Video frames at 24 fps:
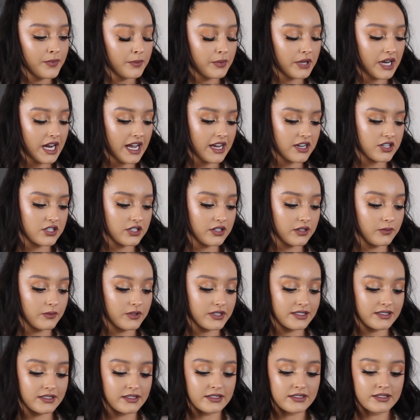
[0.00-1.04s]
but it actually
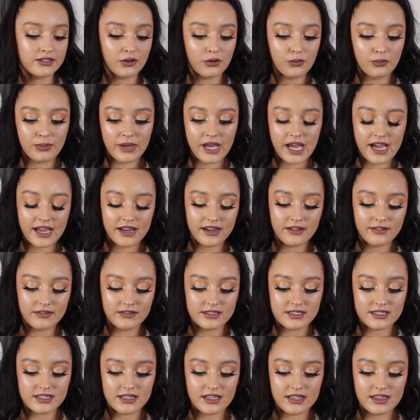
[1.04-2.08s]
wasn't so bad. It
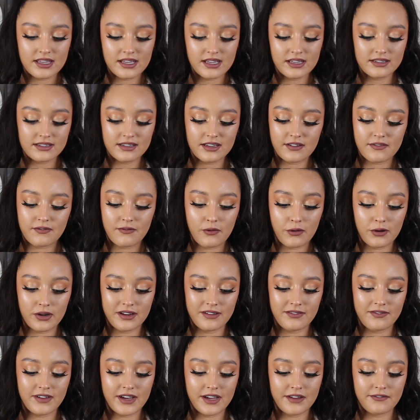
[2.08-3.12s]
was, I think it's like
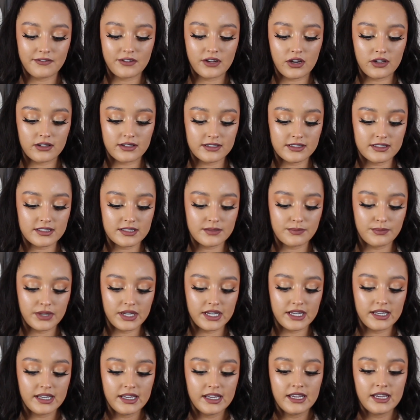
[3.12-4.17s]
$45,
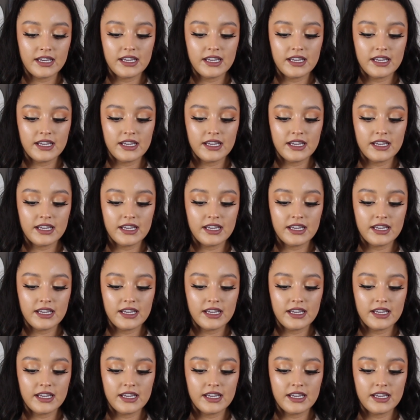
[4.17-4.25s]
but